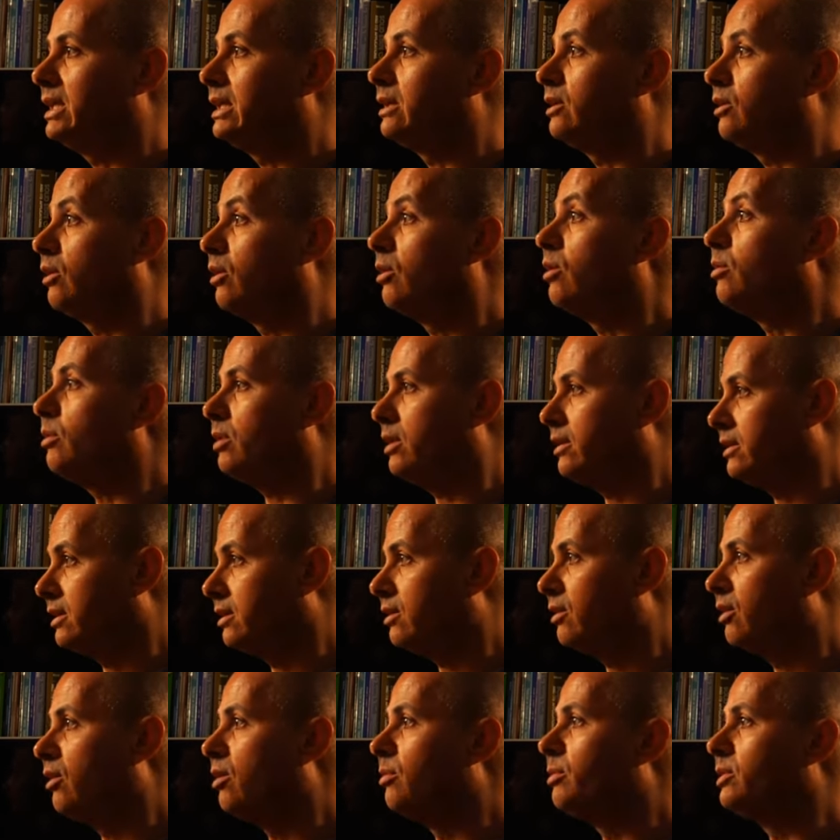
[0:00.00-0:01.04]
on a
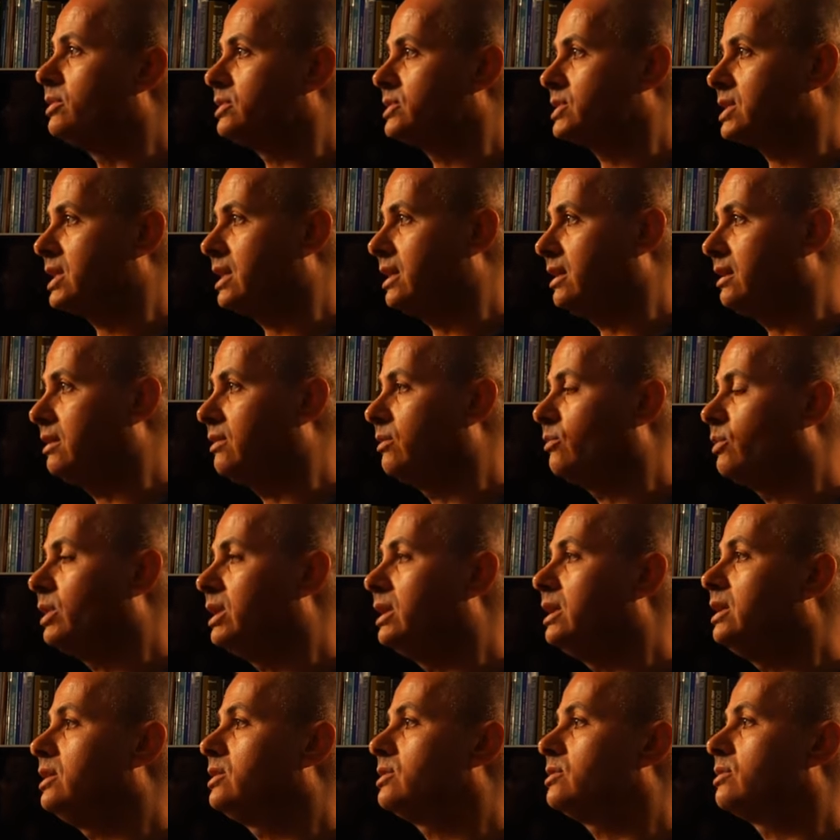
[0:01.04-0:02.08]
global scale, we
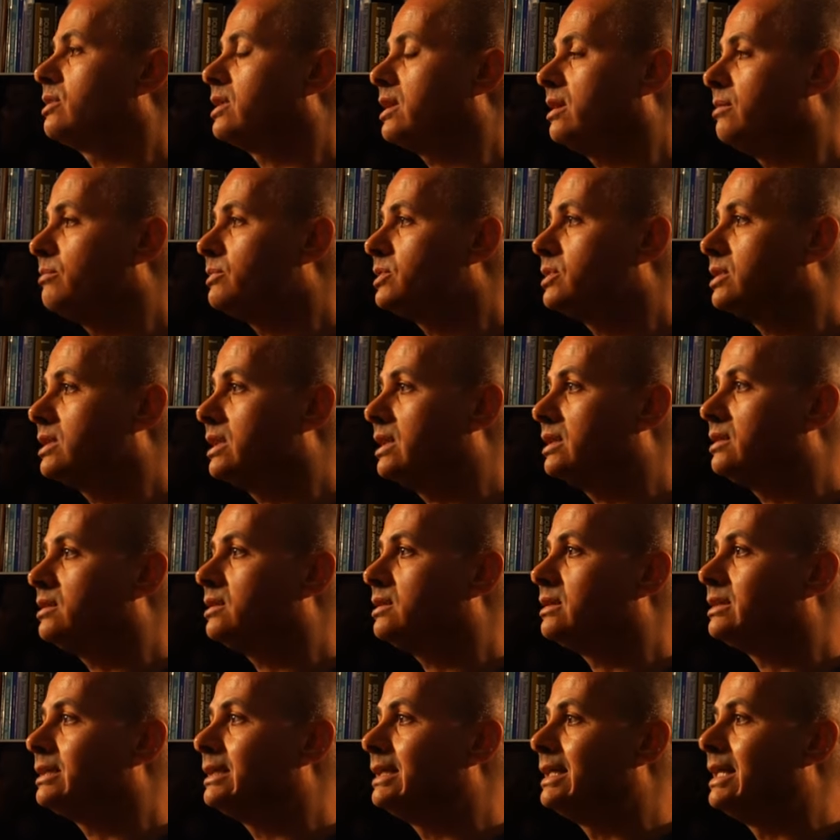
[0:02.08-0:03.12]
need to come
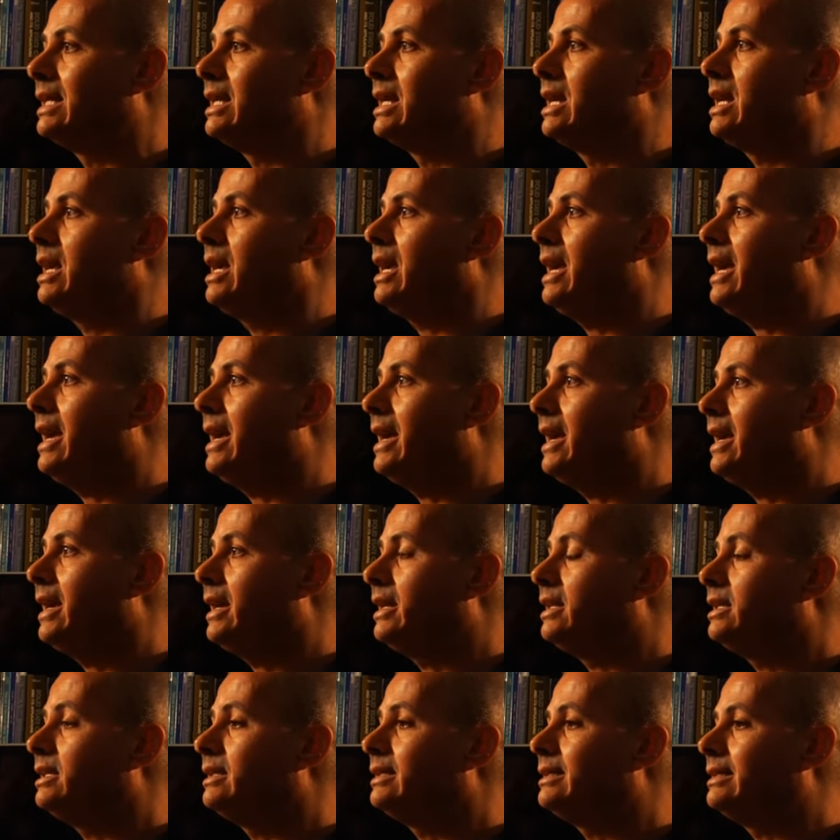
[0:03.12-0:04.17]
together
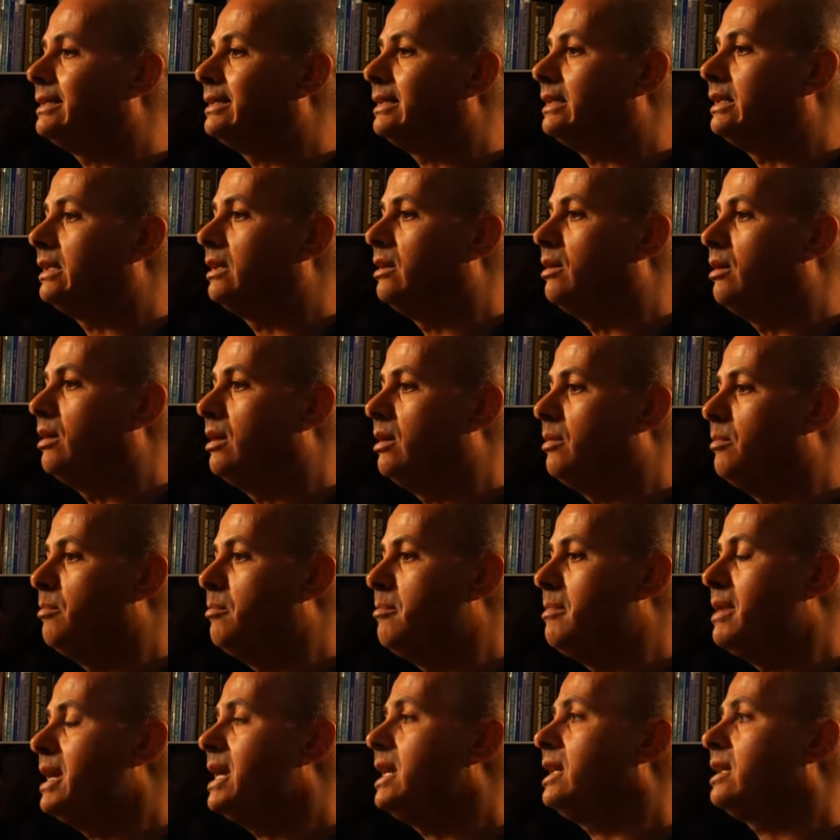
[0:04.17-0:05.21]
and
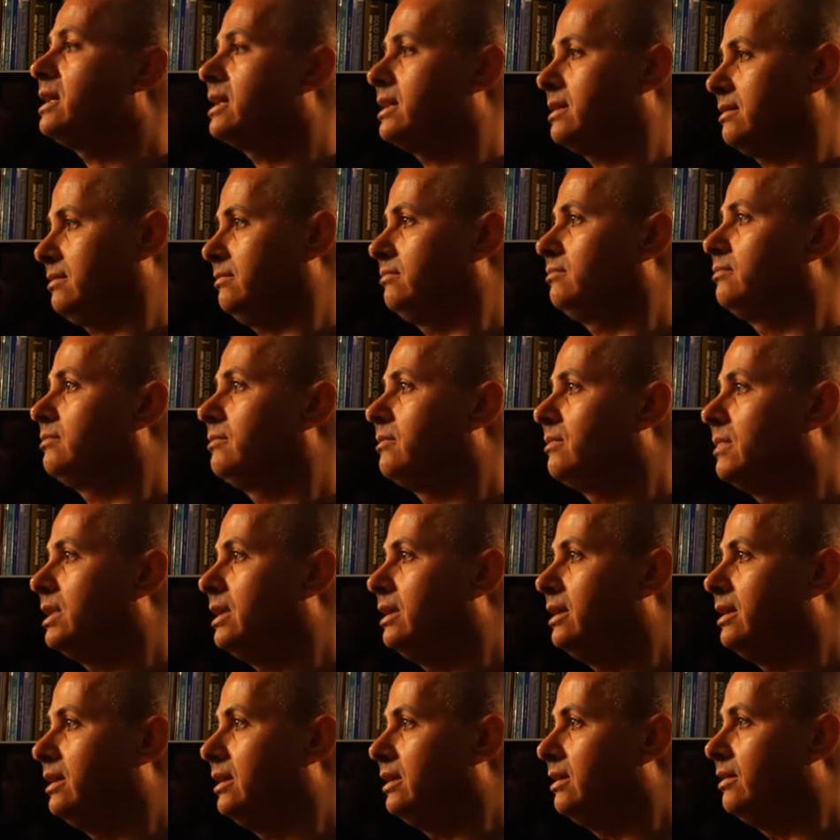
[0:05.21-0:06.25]
make
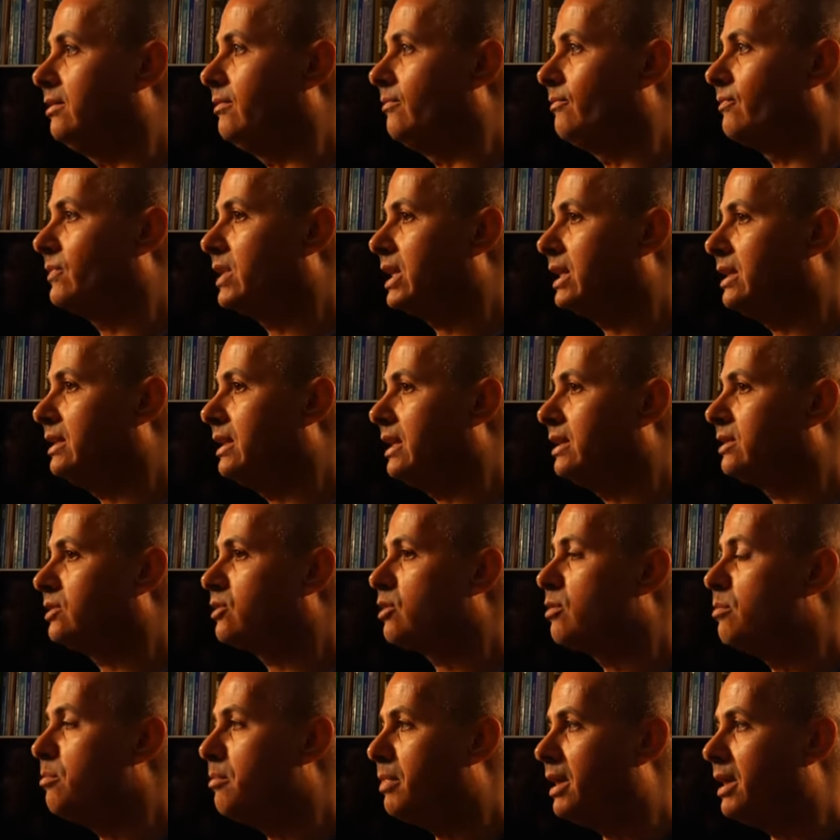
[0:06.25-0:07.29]
and
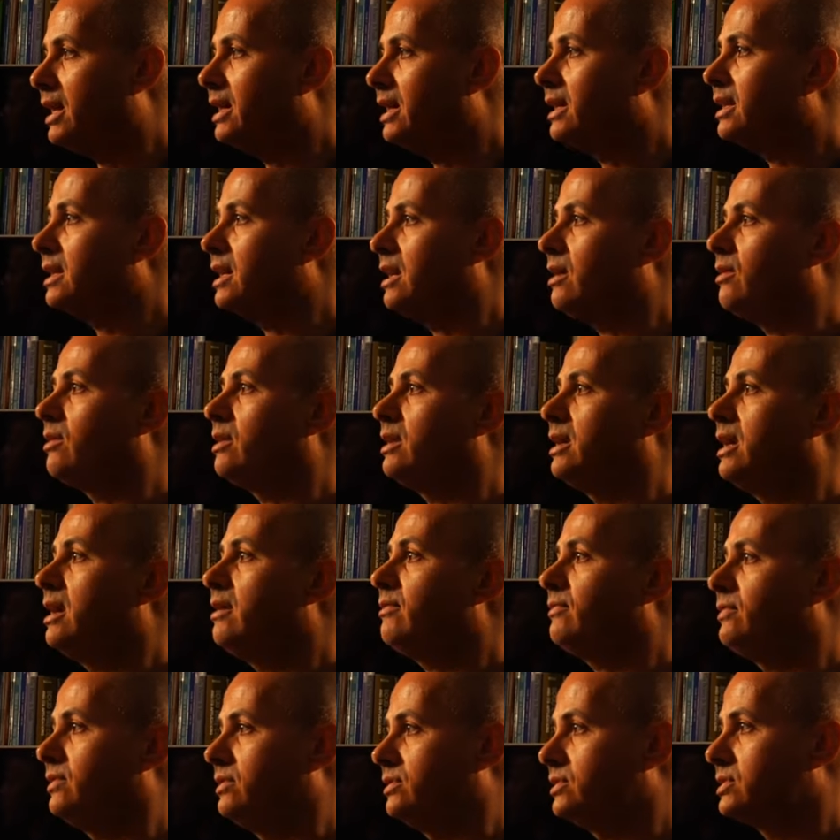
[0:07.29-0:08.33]
combine our
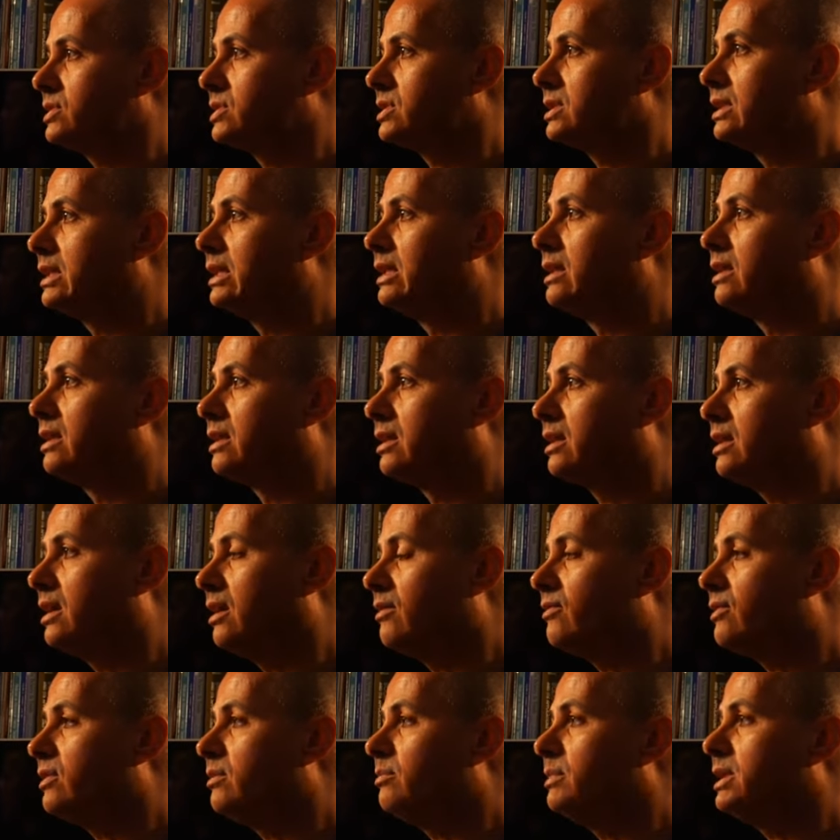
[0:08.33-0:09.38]
efforts,
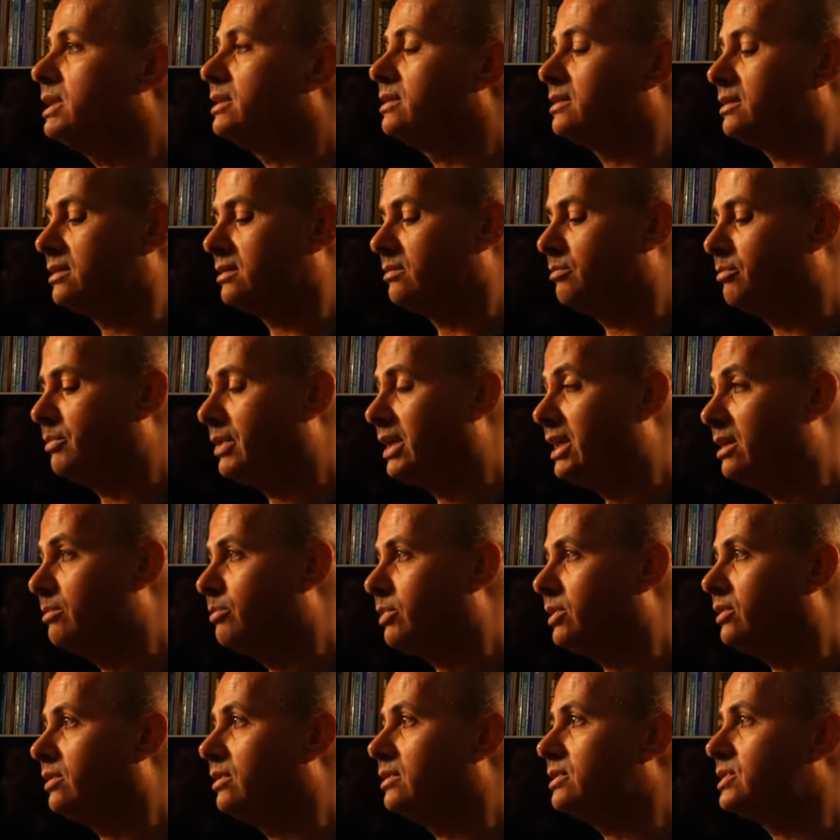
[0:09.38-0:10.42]
government,
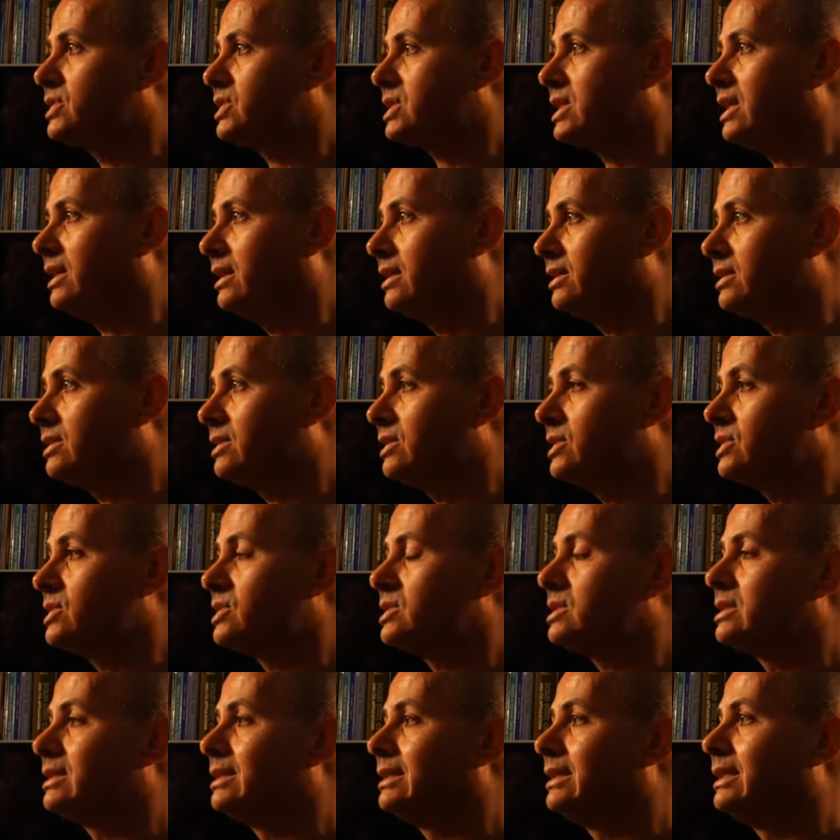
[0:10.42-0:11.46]
people,
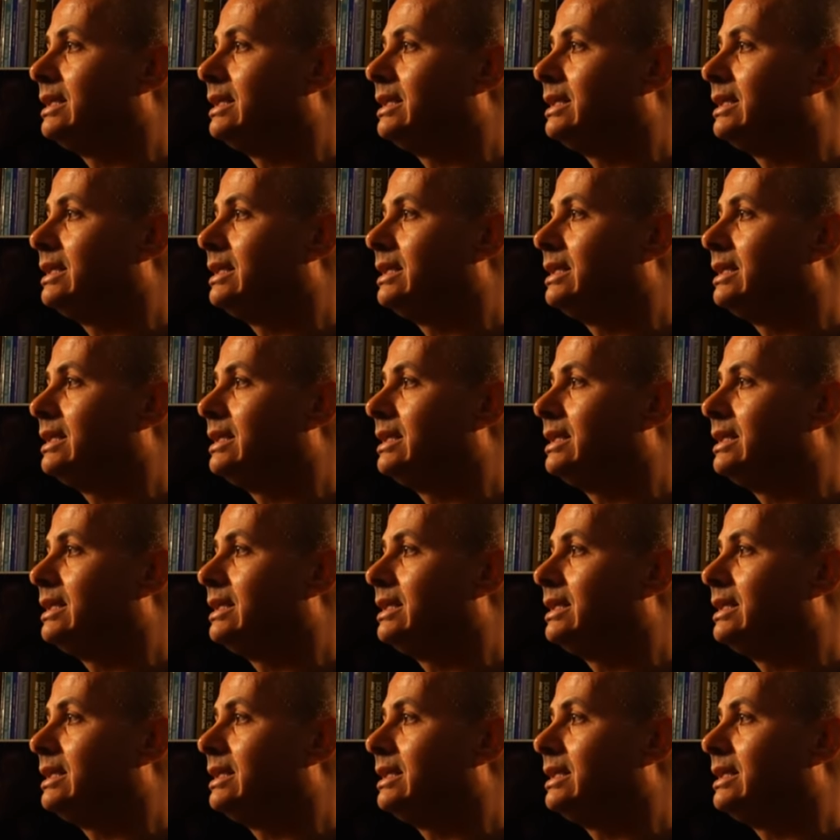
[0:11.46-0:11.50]
scientists,